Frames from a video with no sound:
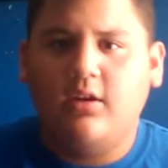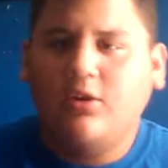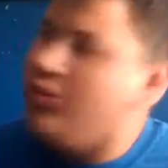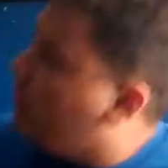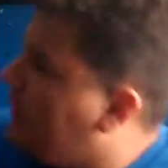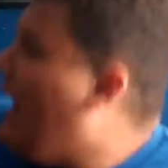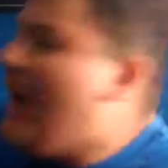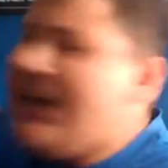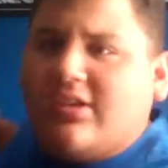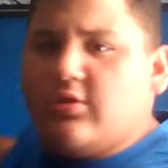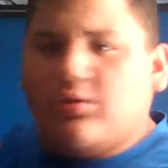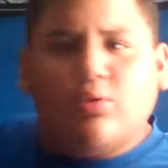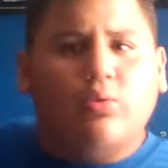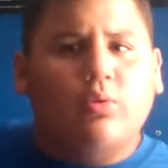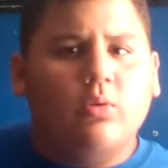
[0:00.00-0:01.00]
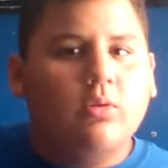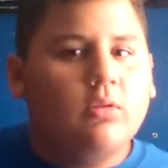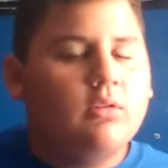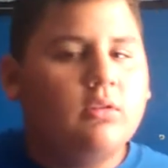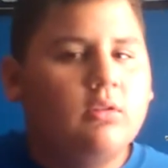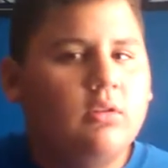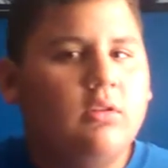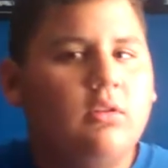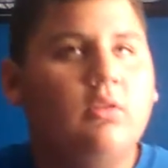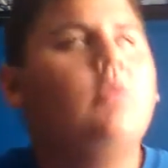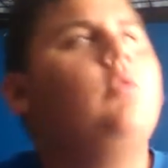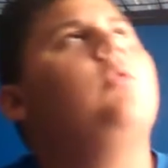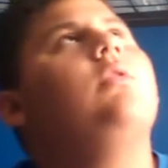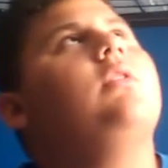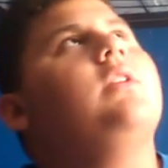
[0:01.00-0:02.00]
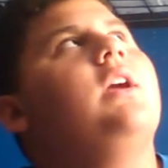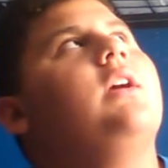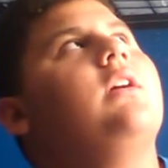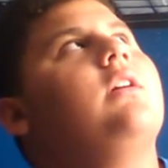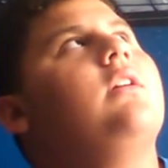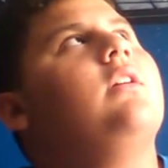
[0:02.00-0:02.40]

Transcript: You're in high school. Yeah.